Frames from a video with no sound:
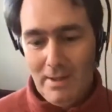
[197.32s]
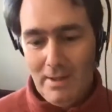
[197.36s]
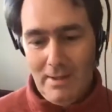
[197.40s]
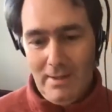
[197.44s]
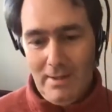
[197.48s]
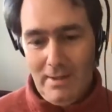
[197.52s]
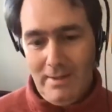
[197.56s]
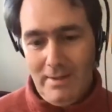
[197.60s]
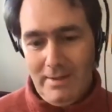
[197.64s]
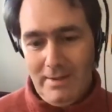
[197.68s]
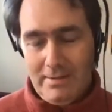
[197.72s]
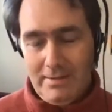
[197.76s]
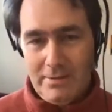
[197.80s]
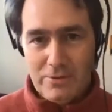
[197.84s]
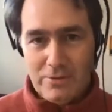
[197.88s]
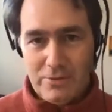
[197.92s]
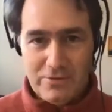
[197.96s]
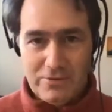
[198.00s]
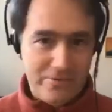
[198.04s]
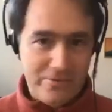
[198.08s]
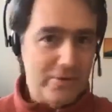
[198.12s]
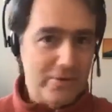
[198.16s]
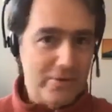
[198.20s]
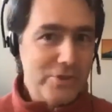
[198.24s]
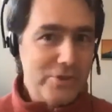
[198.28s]
in those
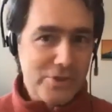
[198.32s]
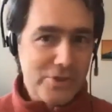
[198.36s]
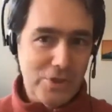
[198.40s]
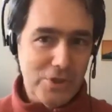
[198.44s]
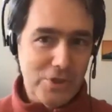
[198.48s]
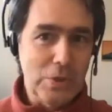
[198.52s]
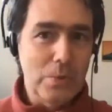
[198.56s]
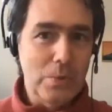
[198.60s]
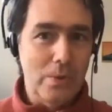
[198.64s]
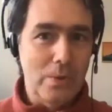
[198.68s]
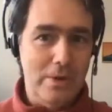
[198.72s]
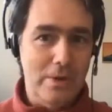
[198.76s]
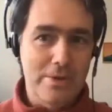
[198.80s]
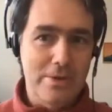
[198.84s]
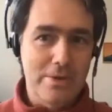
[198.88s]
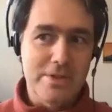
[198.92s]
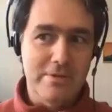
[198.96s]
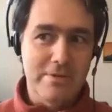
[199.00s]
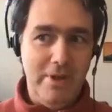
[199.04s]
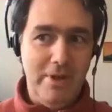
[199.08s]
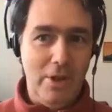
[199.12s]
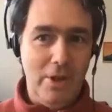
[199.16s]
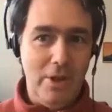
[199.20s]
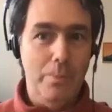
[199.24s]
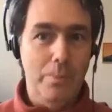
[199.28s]
first 2 words of
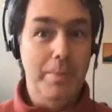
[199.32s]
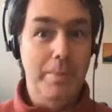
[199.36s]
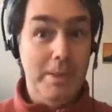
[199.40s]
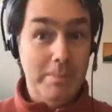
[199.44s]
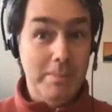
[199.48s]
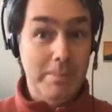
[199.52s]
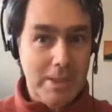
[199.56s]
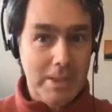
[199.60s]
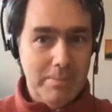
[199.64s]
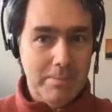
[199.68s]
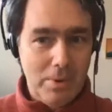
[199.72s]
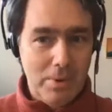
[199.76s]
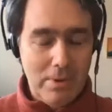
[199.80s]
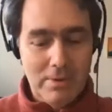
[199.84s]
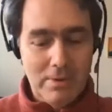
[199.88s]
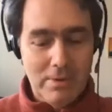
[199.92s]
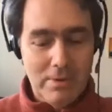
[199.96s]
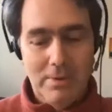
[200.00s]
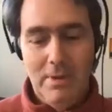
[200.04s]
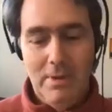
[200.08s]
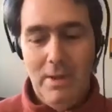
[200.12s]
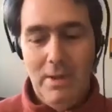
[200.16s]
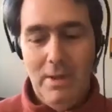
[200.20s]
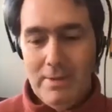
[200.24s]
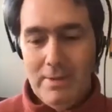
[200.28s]
helping people,
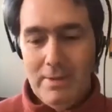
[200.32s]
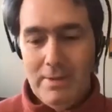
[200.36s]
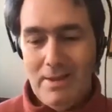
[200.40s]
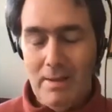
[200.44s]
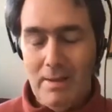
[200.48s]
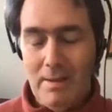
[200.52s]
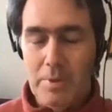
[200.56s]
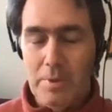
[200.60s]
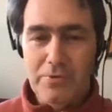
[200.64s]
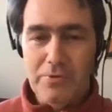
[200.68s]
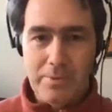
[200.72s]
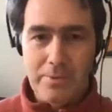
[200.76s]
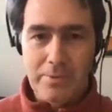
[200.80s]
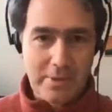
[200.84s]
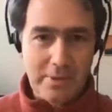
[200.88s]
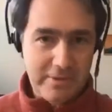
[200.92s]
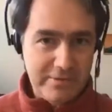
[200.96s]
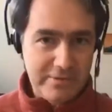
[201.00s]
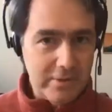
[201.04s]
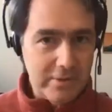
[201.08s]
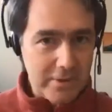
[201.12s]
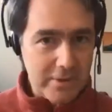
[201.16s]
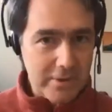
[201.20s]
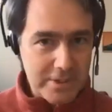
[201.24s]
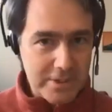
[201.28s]
Tableau is really
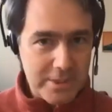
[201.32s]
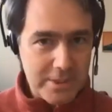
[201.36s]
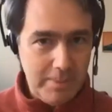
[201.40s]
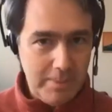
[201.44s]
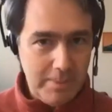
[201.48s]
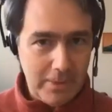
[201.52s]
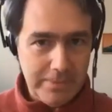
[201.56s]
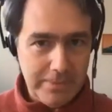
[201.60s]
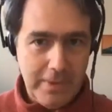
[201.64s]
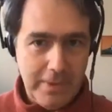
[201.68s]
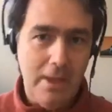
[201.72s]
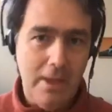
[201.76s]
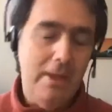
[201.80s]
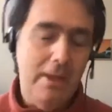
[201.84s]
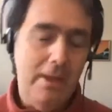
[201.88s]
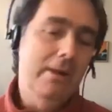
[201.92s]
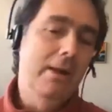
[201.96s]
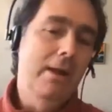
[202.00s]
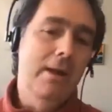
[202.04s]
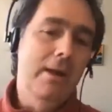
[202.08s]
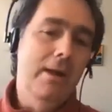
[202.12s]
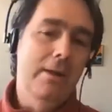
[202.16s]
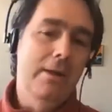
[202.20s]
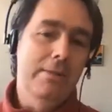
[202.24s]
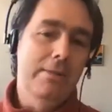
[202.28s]
serious about that,
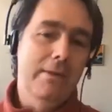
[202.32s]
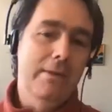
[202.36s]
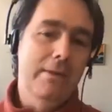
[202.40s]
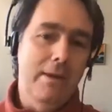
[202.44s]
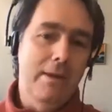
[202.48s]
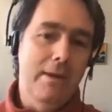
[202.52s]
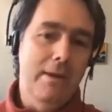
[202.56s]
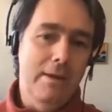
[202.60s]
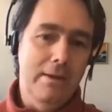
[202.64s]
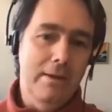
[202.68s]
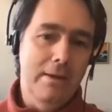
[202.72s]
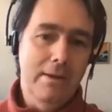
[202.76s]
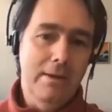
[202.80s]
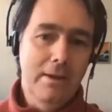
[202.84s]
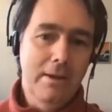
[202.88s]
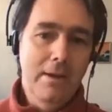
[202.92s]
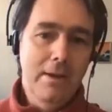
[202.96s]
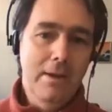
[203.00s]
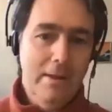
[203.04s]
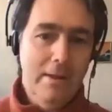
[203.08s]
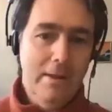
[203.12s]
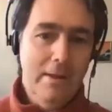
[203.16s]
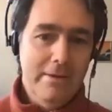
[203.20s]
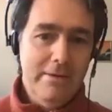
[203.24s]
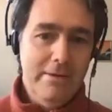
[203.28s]
and the
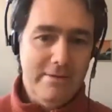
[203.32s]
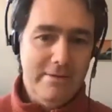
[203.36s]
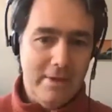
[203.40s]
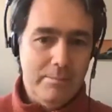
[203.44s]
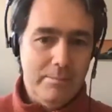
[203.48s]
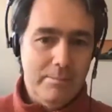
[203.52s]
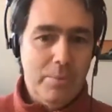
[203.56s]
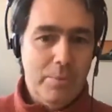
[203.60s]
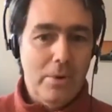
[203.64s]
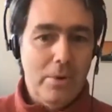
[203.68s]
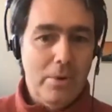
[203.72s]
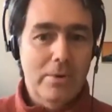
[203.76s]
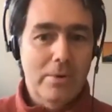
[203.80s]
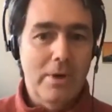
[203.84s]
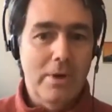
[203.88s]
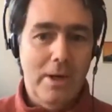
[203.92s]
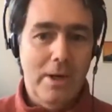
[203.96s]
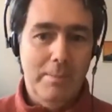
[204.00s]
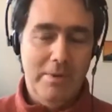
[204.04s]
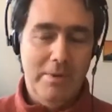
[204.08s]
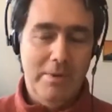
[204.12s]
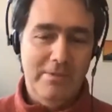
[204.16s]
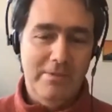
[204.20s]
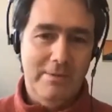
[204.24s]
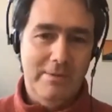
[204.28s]
Zen
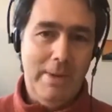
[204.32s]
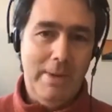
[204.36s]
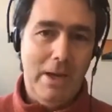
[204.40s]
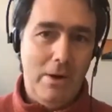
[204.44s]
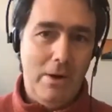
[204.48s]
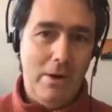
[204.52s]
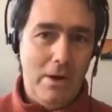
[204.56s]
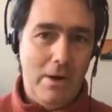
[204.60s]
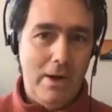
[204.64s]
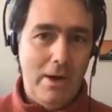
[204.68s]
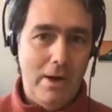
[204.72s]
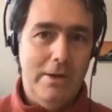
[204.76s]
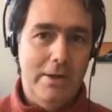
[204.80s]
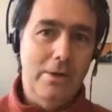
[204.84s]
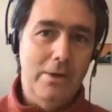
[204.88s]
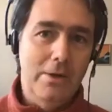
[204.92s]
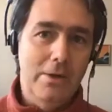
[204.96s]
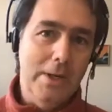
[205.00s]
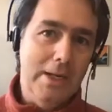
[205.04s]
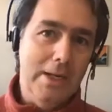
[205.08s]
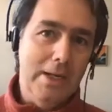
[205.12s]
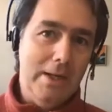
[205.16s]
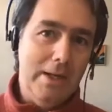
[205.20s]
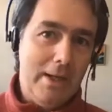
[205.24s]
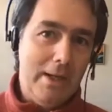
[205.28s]
program is about
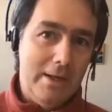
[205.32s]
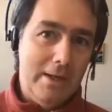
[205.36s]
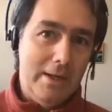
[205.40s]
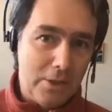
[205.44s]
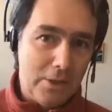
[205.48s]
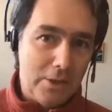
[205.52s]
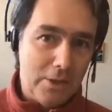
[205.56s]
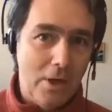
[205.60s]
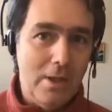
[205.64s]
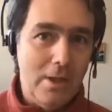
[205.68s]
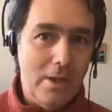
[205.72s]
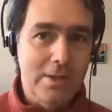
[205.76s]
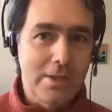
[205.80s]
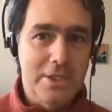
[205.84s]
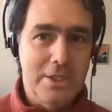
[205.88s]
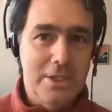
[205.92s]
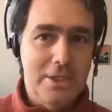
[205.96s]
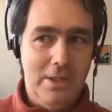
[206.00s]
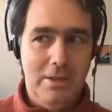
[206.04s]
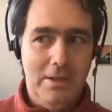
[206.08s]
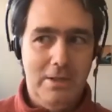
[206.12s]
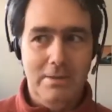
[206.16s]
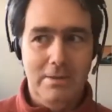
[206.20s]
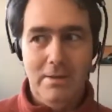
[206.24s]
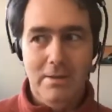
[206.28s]
honoring and
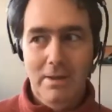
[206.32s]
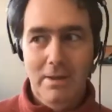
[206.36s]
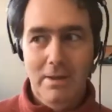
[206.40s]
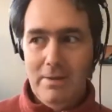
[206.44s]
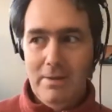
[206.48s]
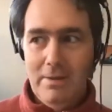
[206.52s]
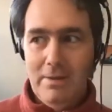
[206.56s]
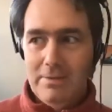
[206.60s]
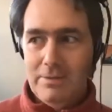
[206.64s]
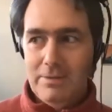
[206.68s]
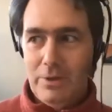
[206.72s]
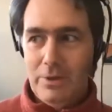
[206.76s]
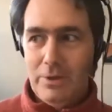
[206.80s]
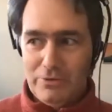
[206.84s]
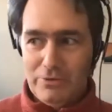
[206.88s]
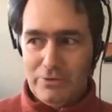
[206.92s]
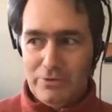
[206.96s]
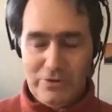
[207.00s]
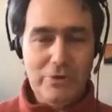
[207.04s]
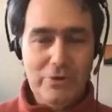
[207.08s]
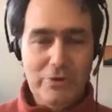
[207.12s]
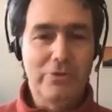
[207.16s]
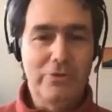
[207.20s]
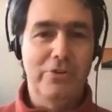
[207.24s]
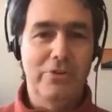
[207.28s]
acknowledging those
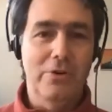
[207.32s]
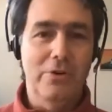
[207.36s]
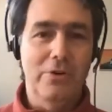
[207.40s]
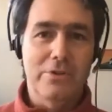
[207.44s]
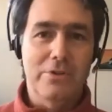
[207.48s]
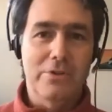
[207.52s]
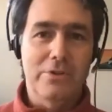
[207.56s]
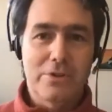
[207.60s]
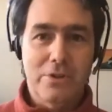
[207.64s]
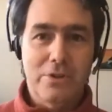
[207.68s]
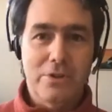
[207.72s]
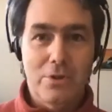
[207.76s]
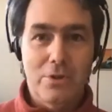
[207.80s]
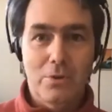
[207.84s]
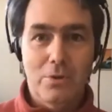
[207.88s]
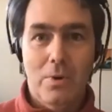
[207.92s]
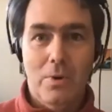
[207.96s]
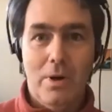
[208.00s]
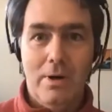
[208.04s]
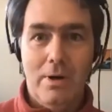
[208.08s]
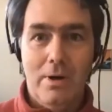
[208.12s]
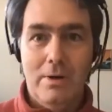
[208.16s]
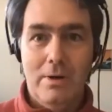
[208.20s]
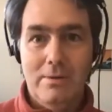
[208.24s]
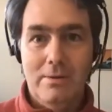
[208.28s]
users who
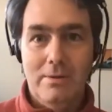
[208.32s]
are